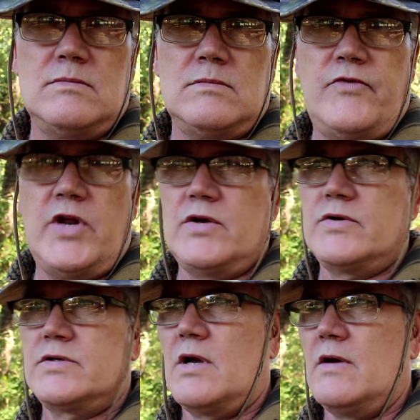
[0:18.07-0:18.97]

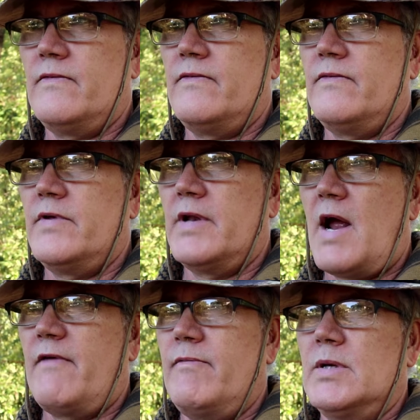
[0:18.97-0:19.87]
videos of the
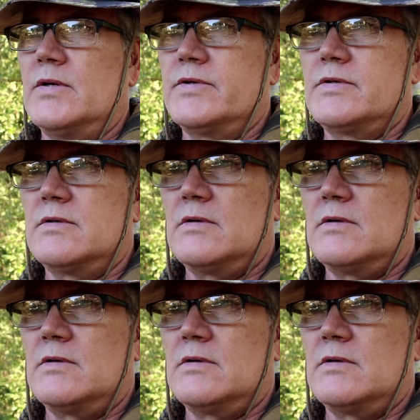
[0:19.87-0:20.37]
knife builds.